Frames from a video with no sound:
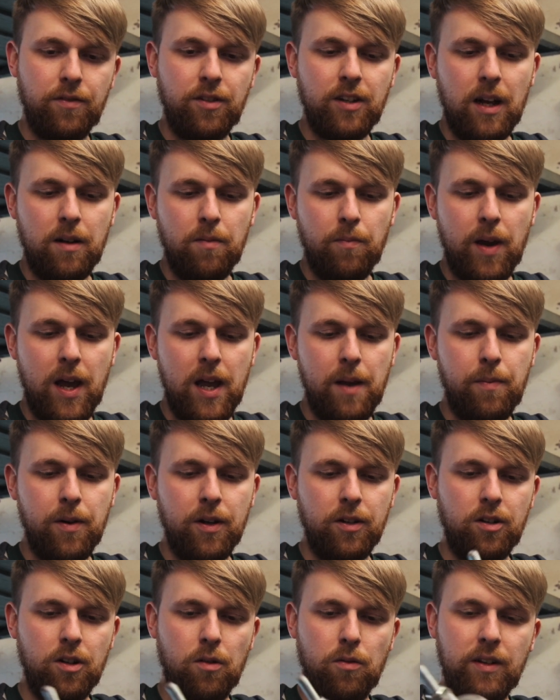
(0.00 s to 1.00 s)
sandpaper,
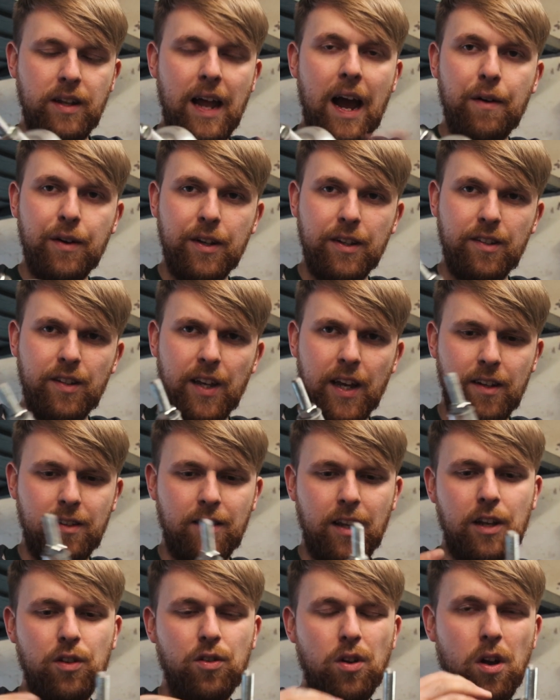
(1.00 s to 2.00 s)
so we're down at
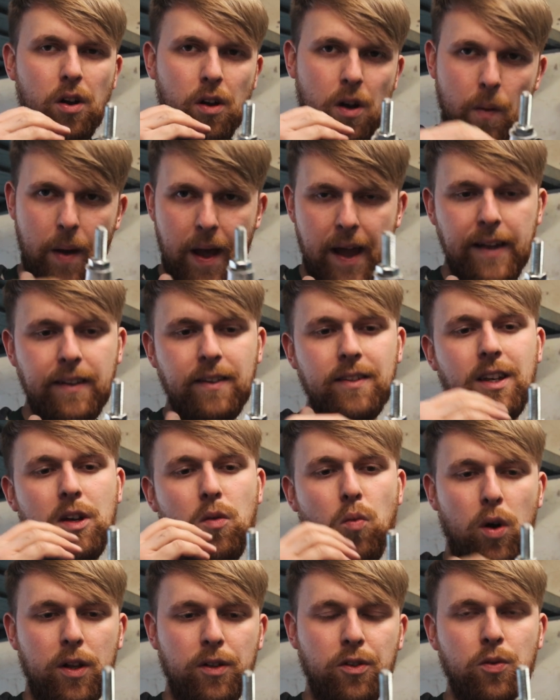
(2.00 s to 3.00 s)
60, so I'll go 80,
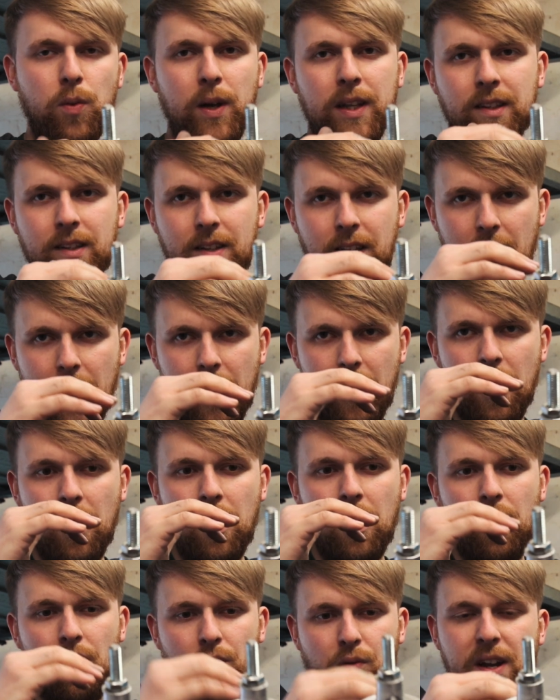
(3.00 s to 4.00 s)
120,
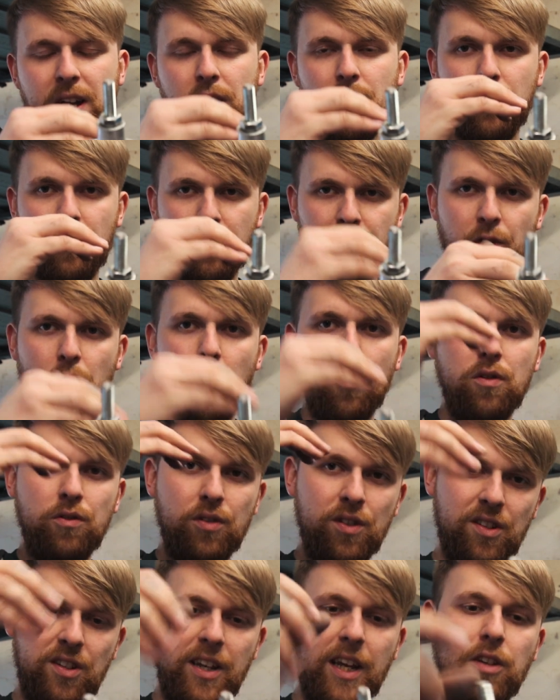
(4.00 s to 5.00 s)
300,
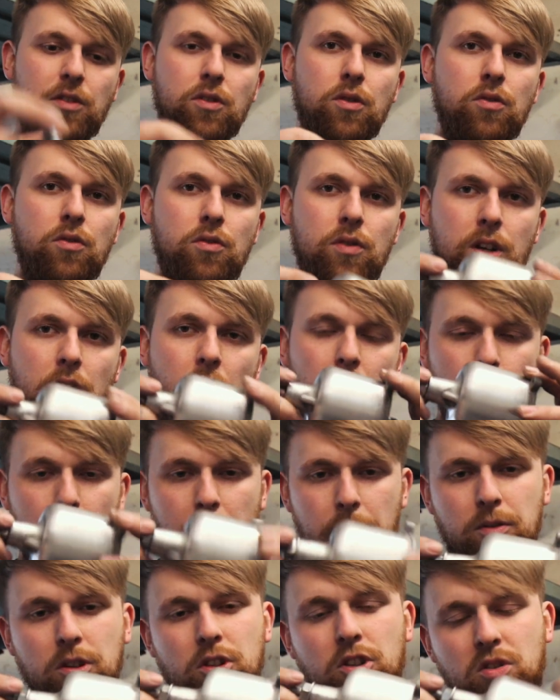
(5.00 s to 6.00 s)
400, 600, all the way
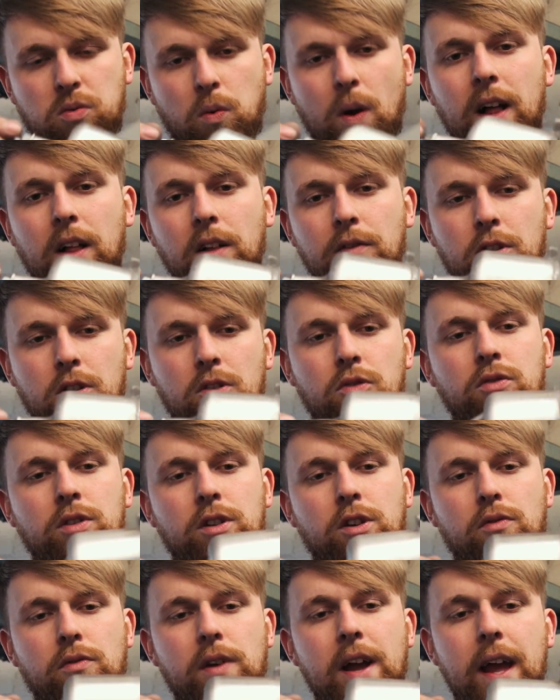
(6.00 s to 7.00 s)
up to
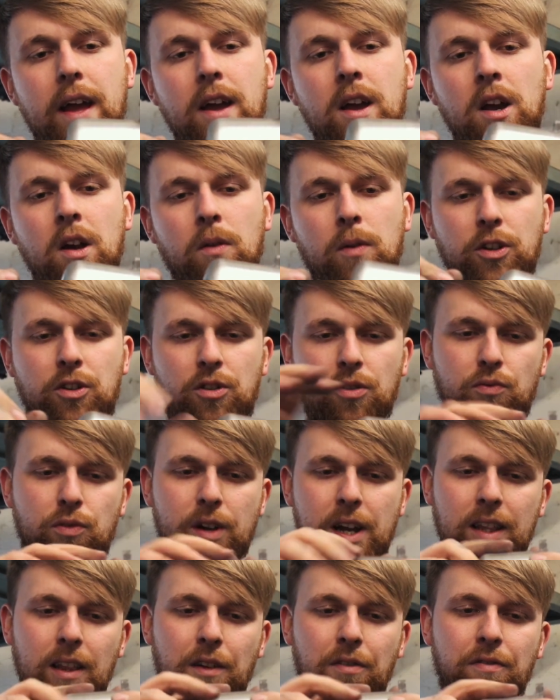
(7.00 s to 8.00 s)
1200 grit, which should
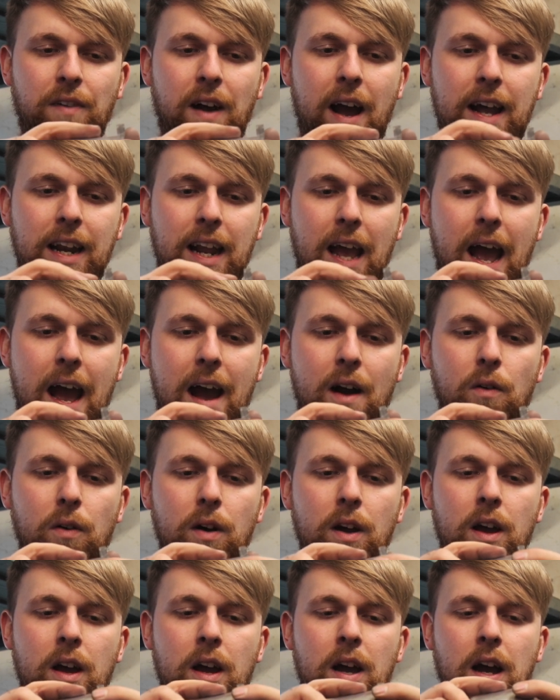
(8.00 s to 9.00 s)
really fine it out,
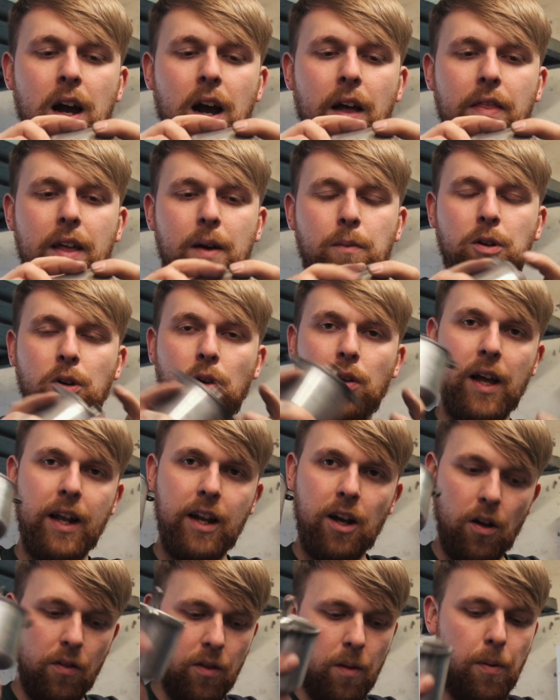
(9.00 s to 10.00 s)
and then we'll get
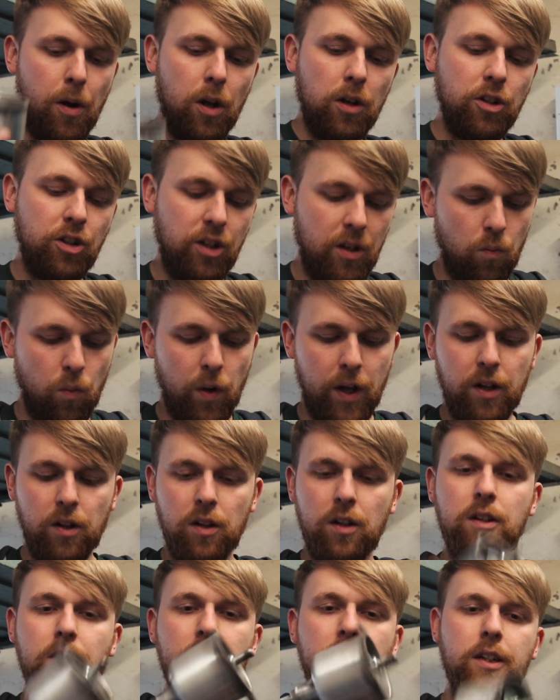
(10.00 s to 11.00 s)
it on the polishing wheel.
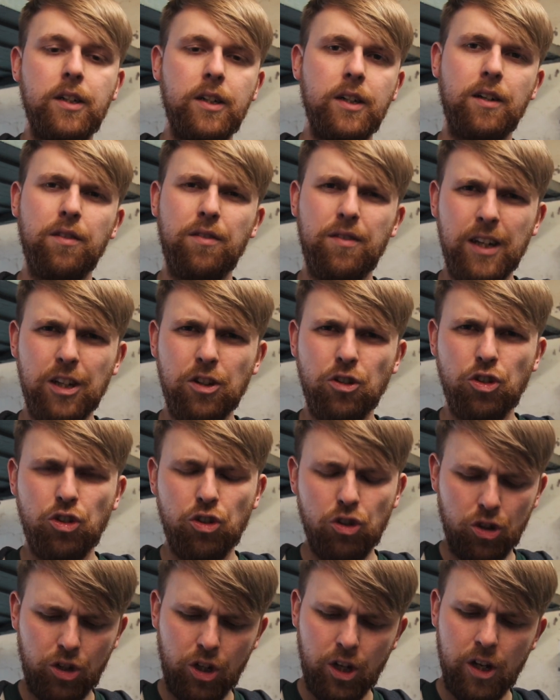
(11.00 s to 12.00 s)
Things
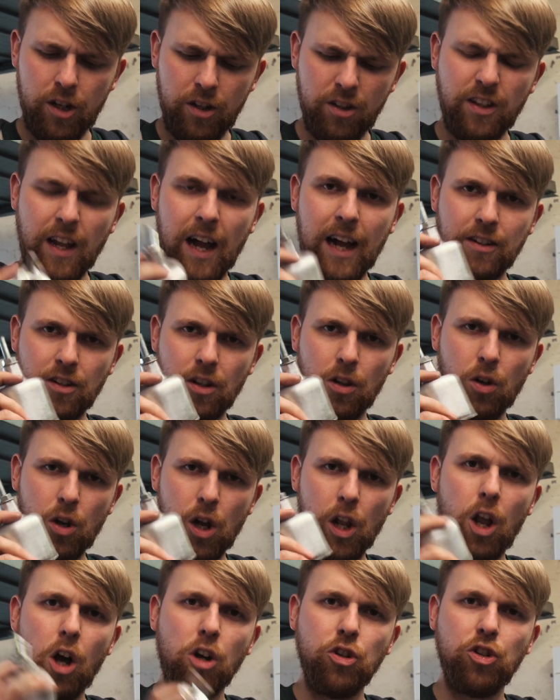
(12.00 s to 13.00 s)
should start to look a lot